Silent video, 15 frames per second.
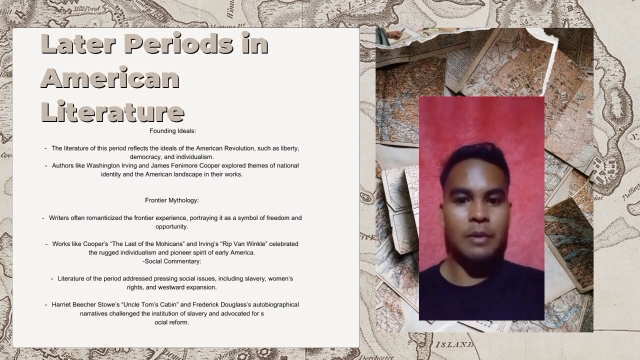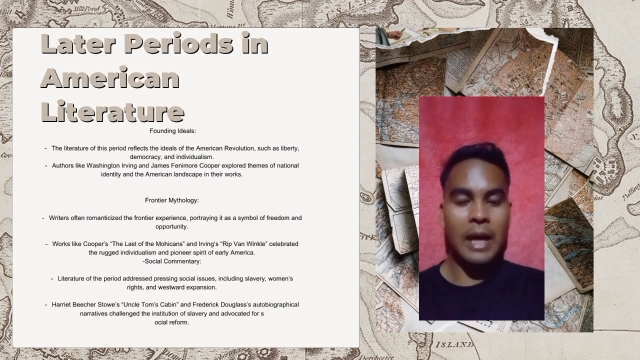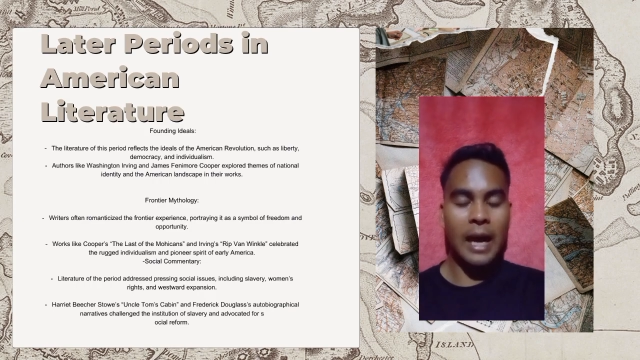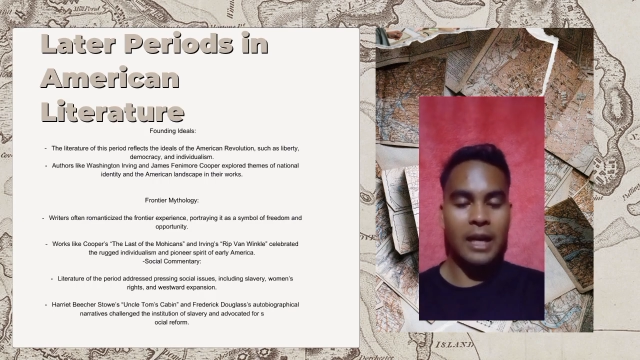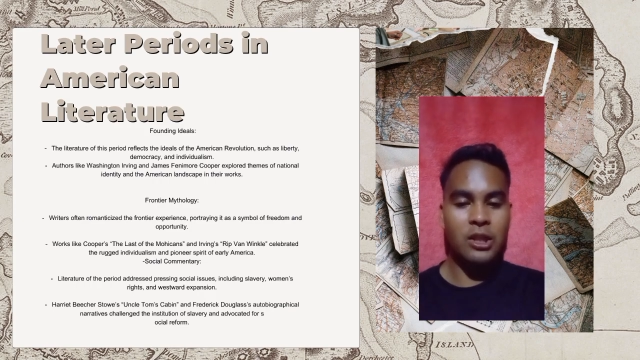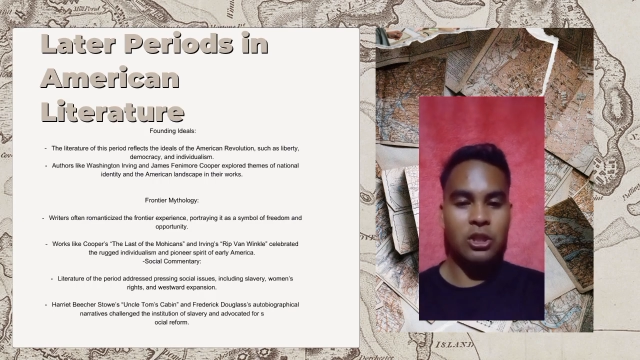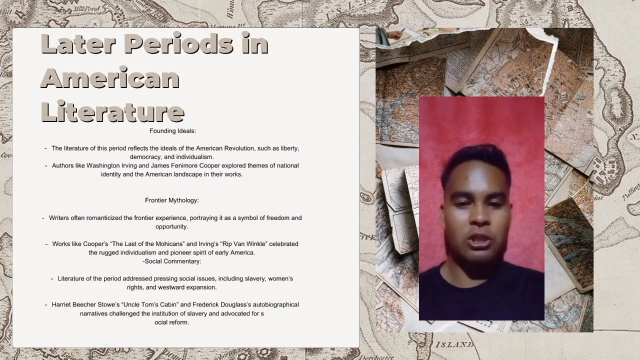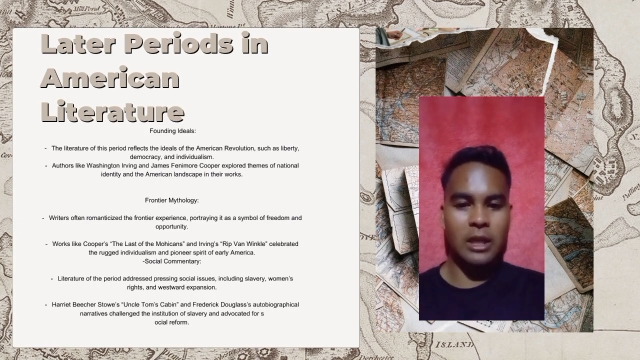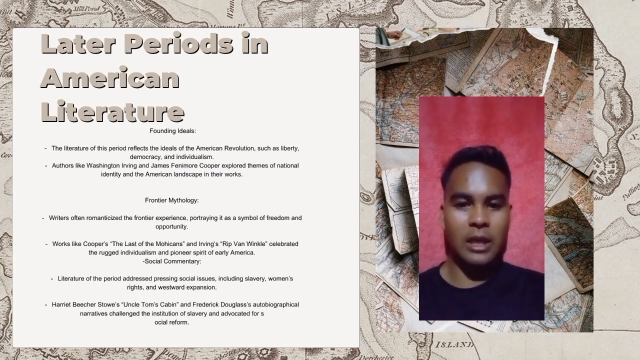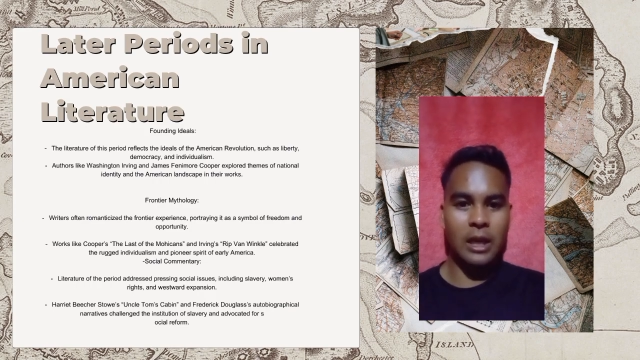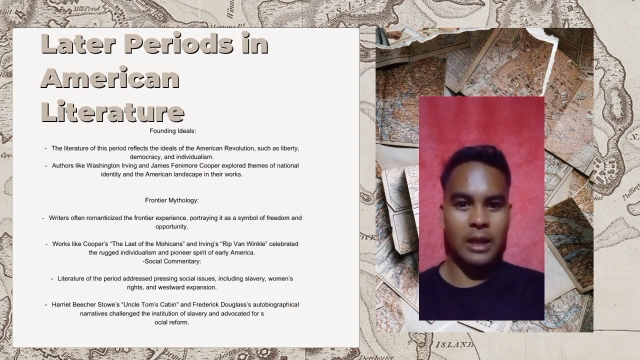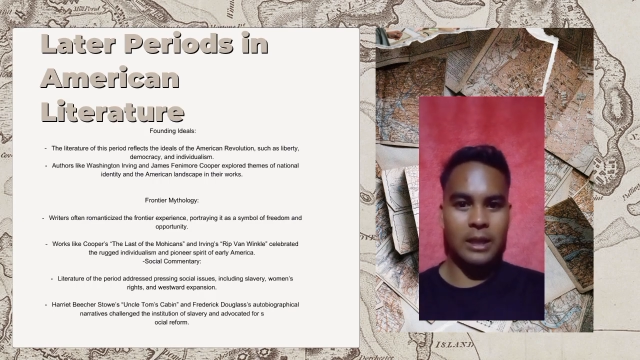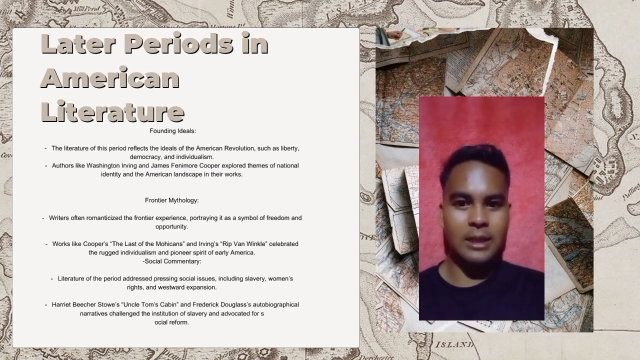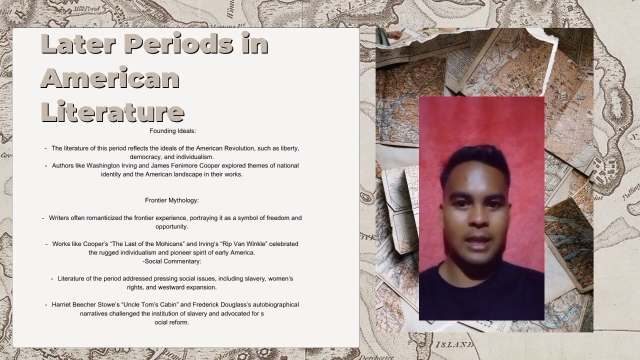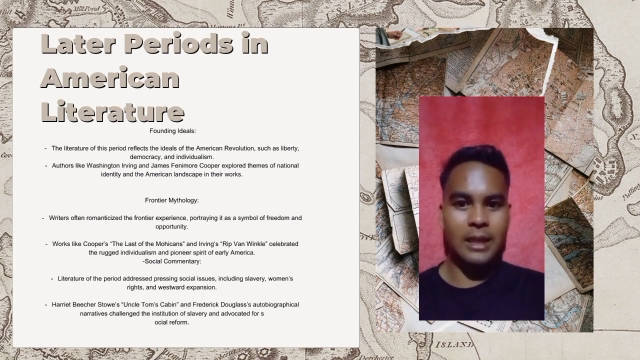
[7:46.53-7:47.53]

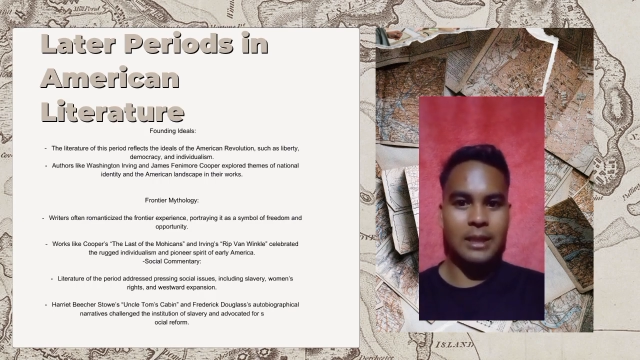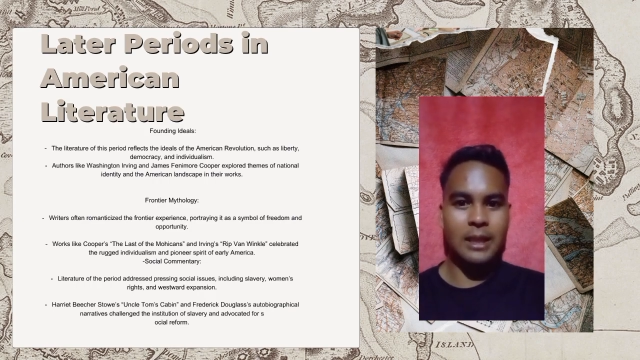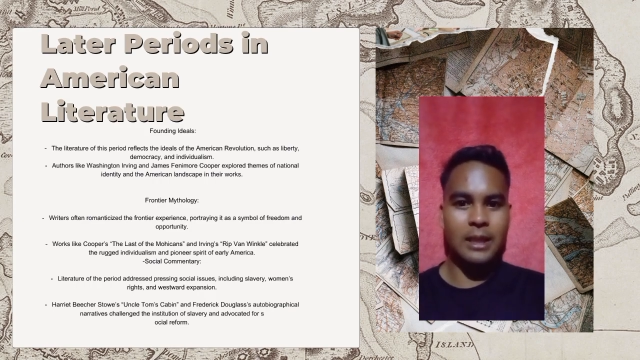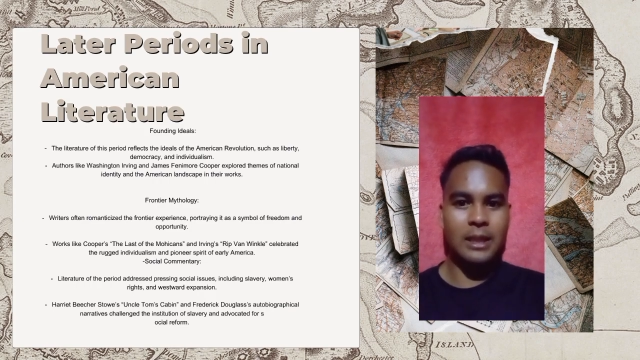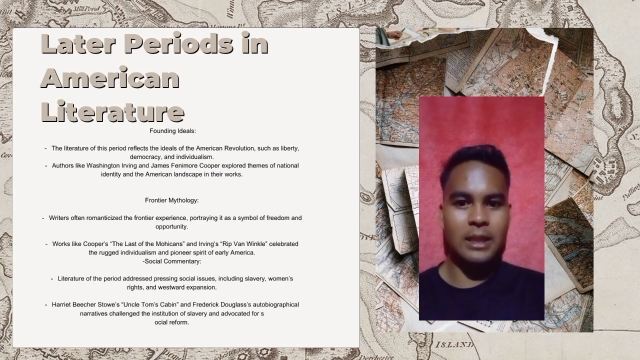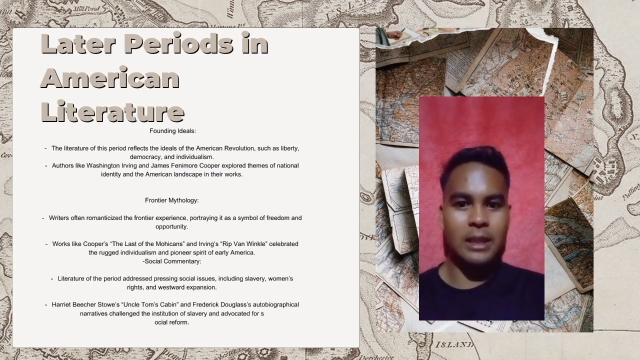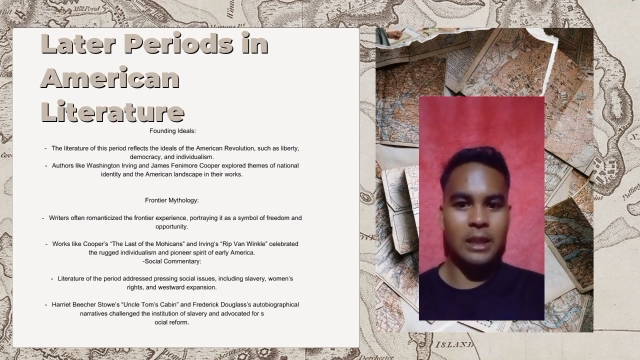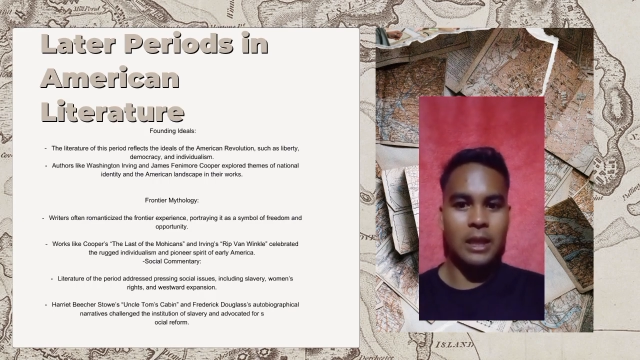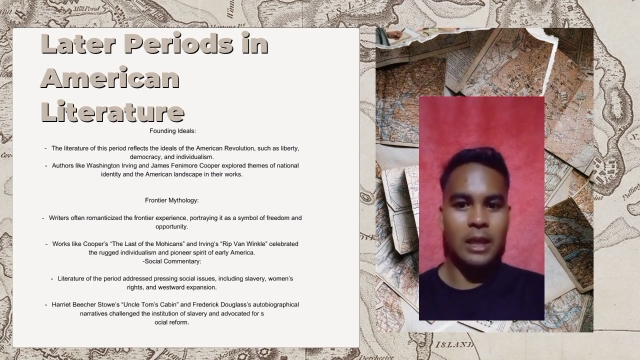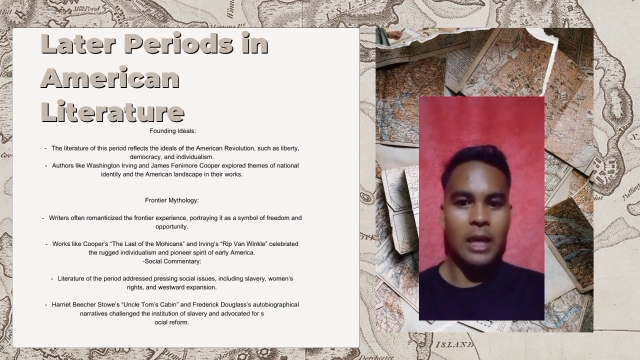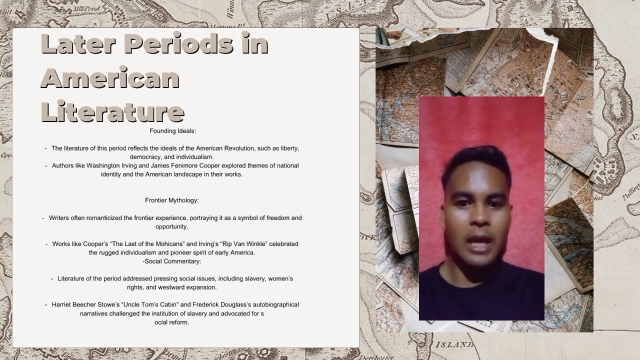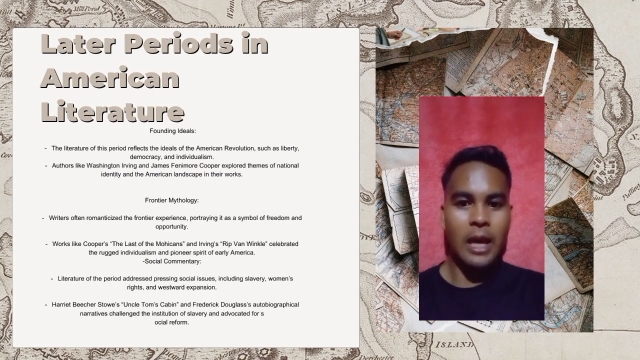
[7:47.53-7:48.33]
national identity